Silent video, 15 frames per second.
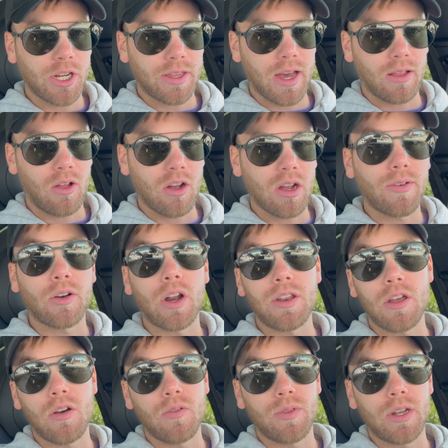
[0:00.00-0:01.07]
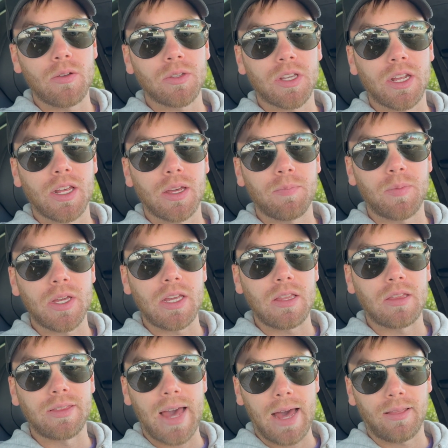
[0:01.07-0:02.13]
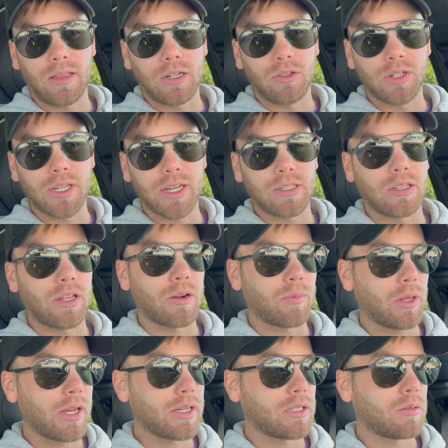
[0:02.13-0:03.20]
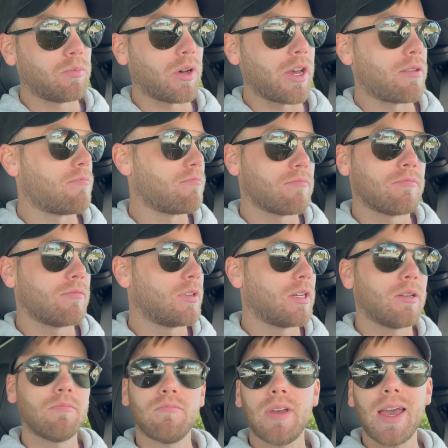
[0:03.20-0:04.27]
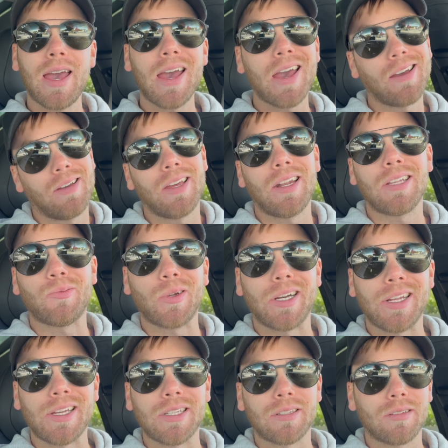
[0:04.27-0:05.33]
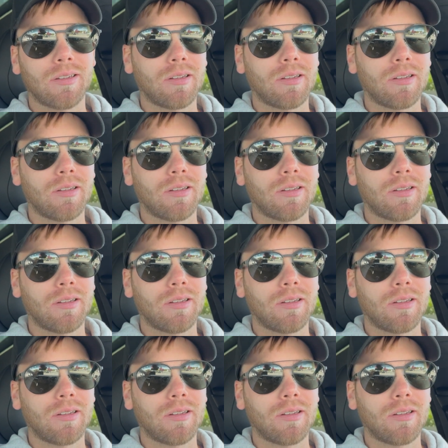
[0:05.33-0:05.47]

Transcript: it that long if I would have known that it was going to be that little to get to their place, but it is what it is.